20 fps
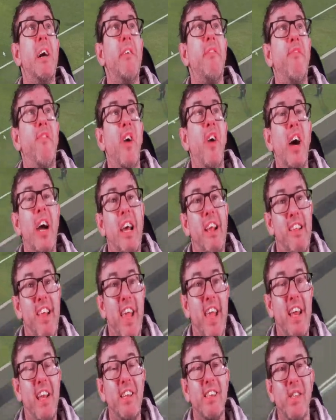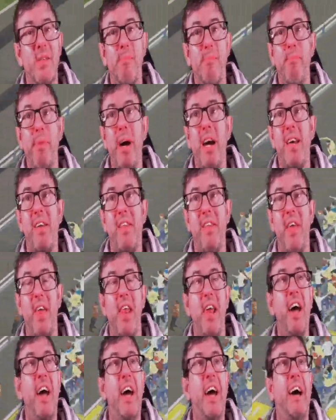fires it into the back of the
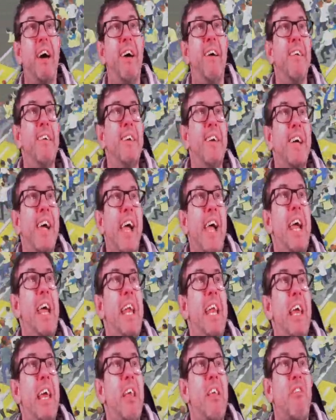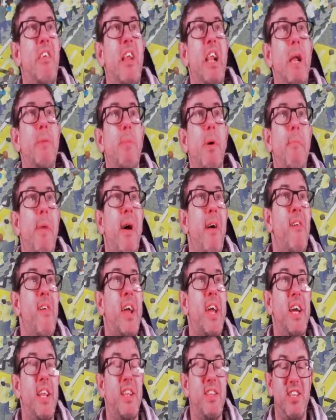net. It is Club
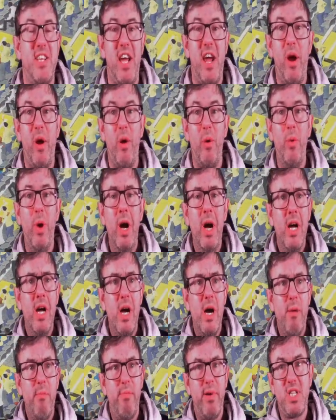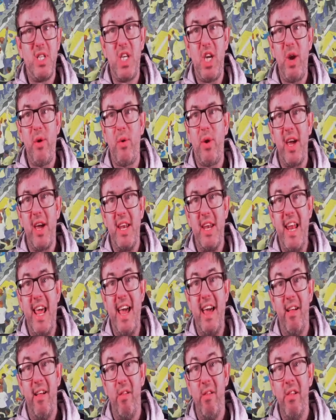America 2, Pachuca
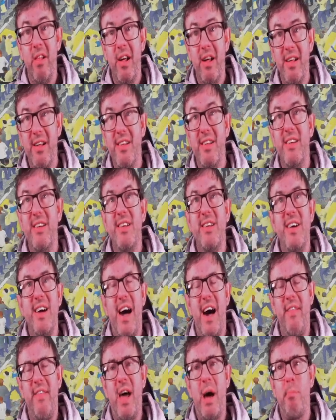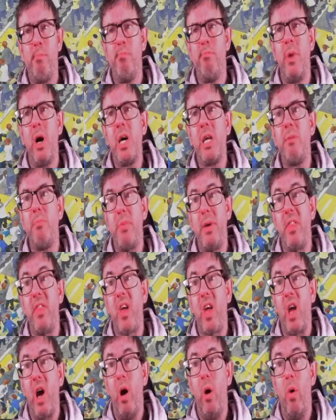0. And that might be
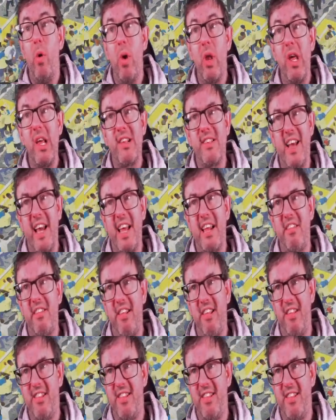the goal that takes us